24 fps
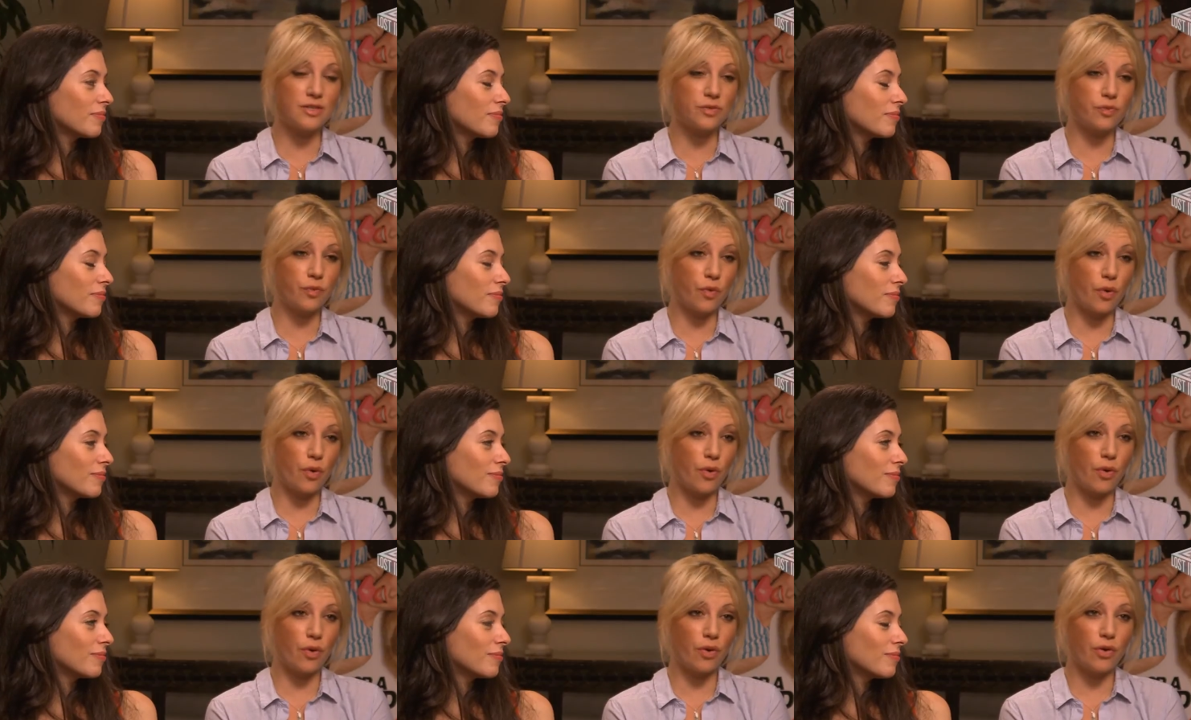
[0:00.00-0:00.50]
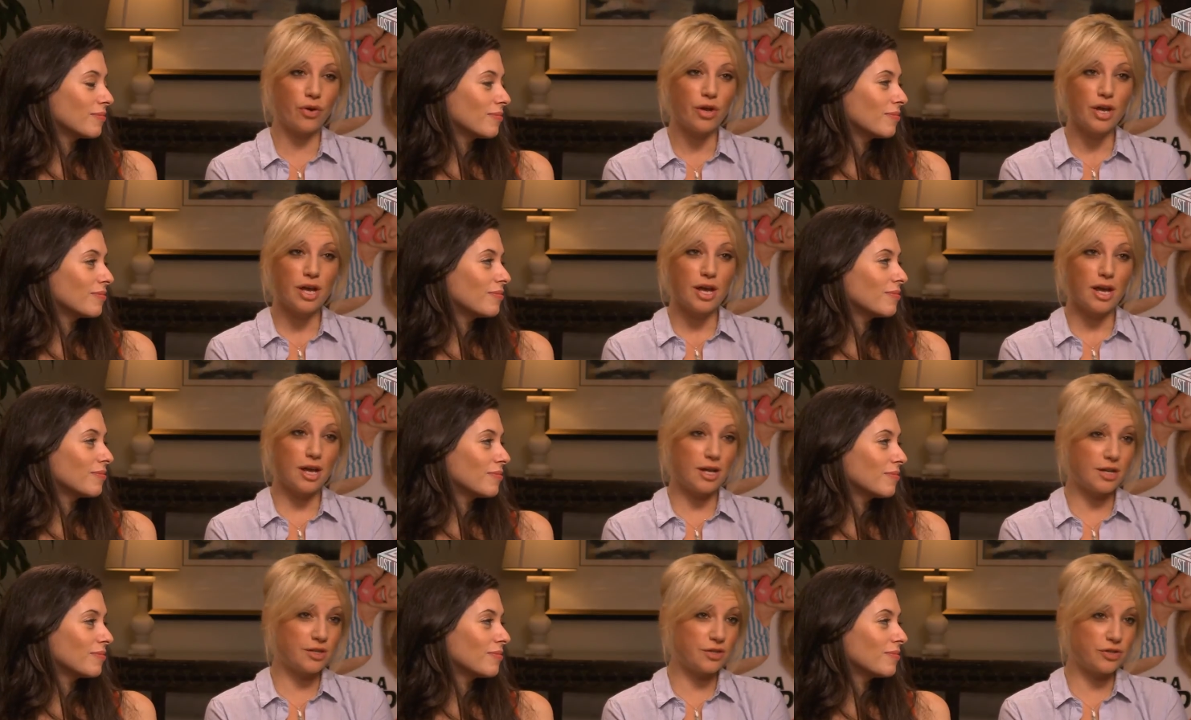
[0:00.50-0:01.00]
Speaker 1: role in a
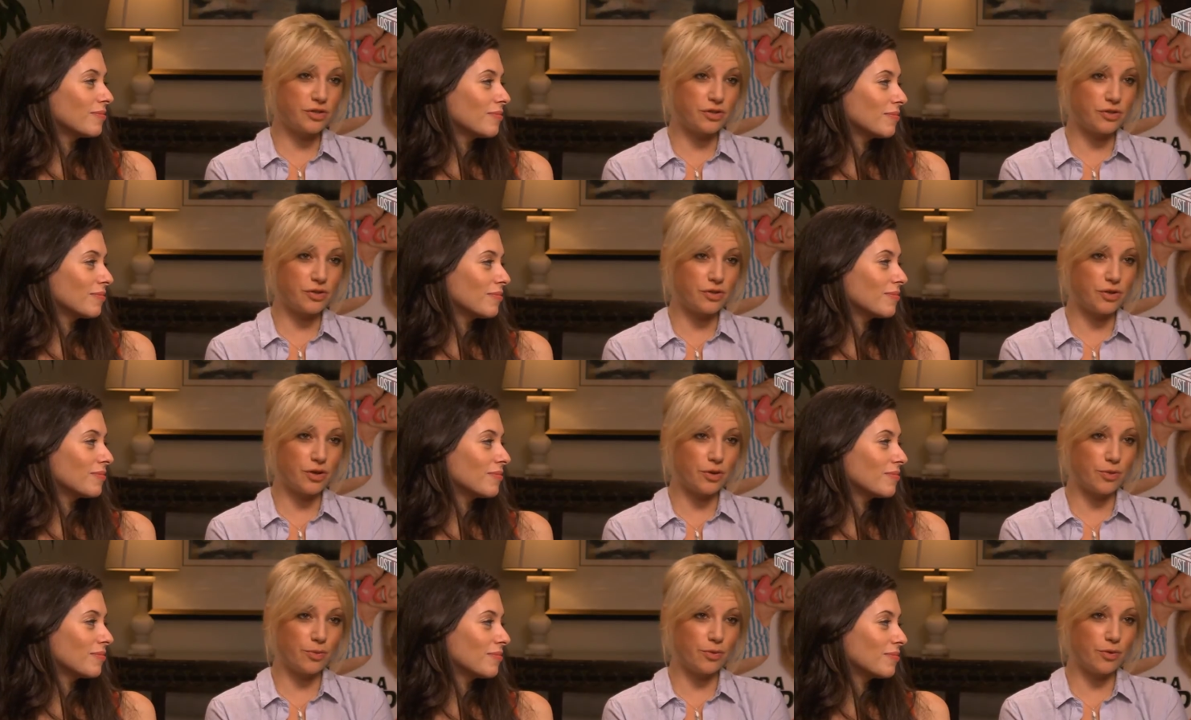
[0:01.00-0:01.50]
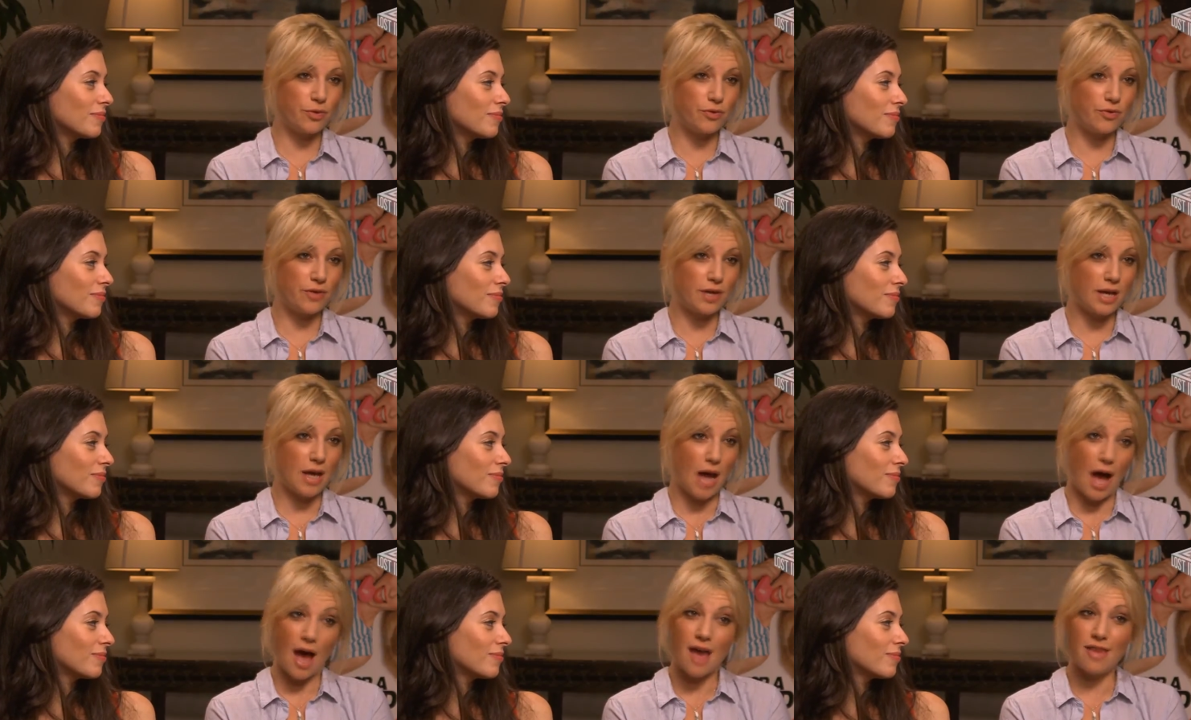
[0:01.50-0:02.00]
studio movie
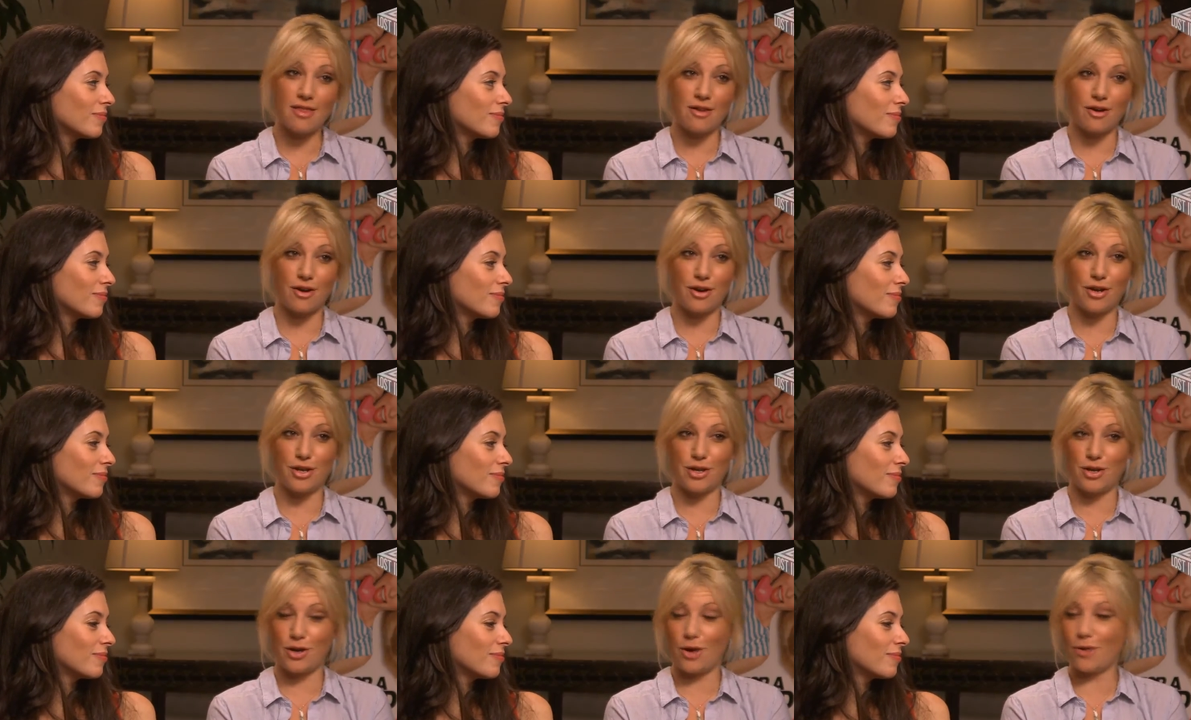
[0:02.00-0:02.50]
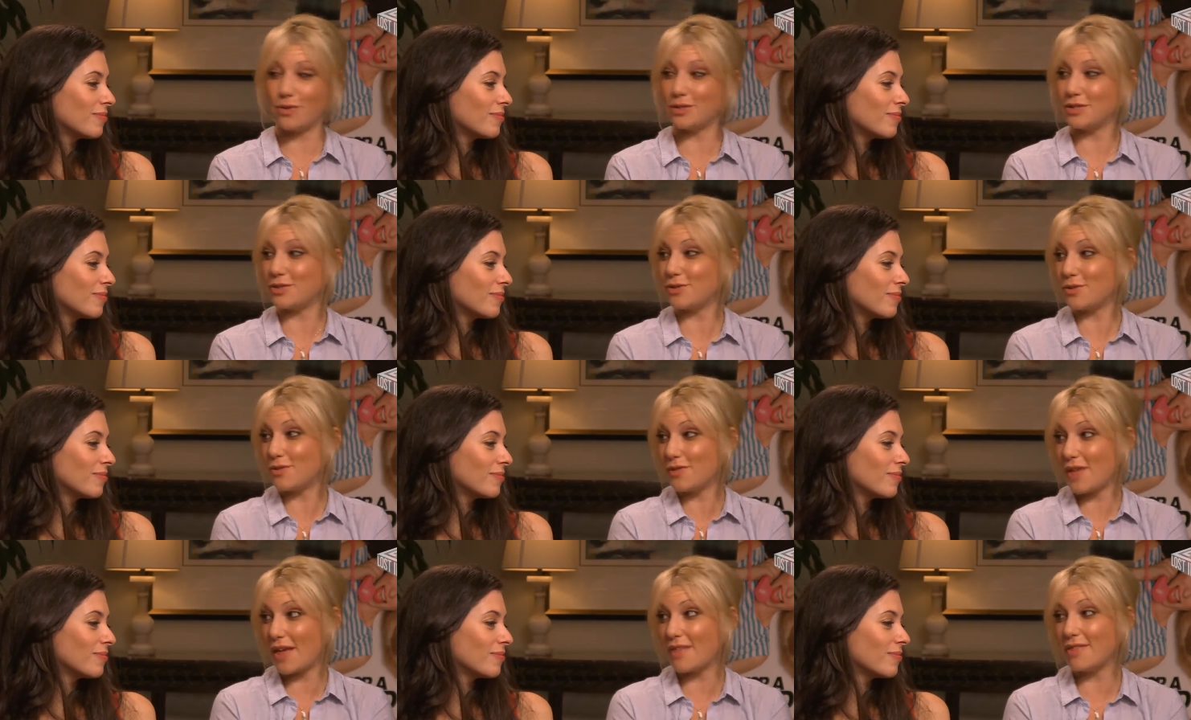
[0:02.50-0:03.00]
either, you know. And so
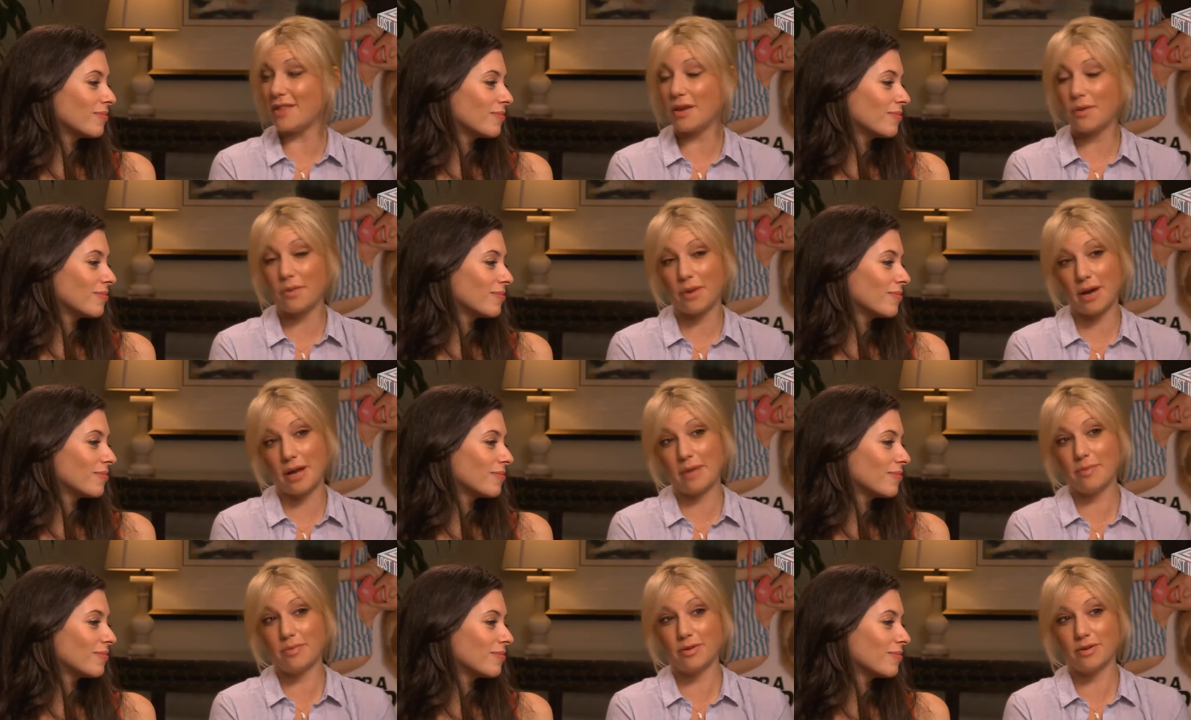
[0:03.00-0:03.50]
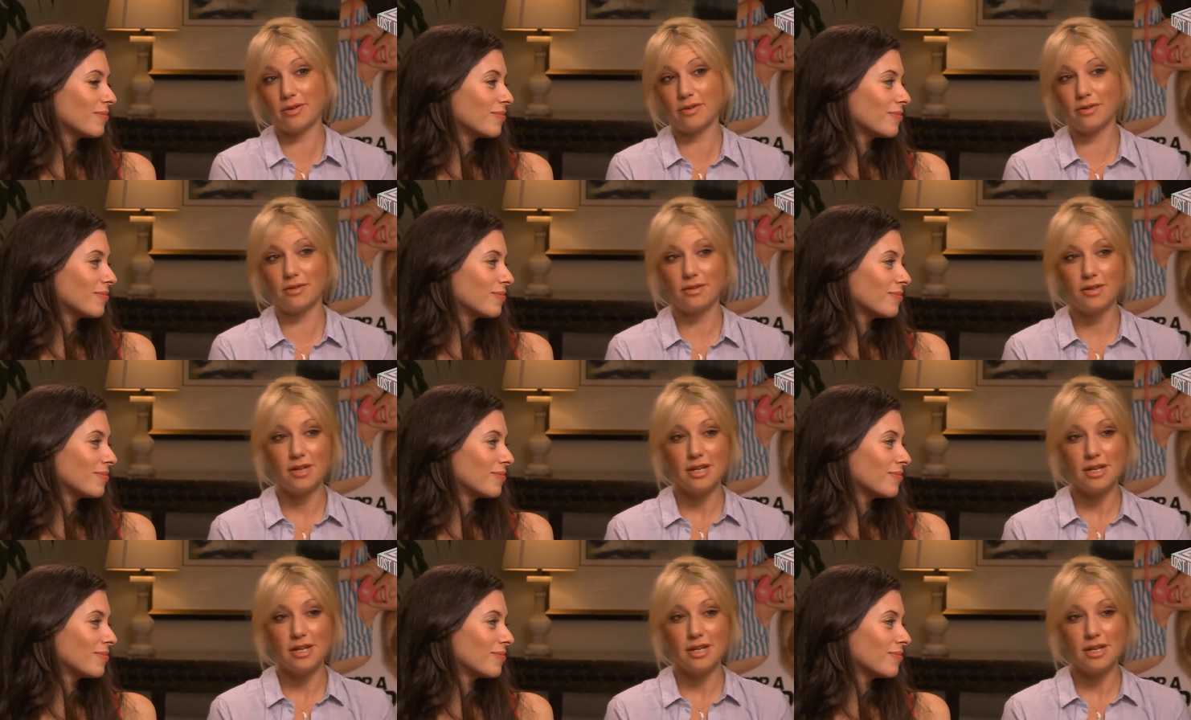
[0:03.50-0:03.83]
then they were able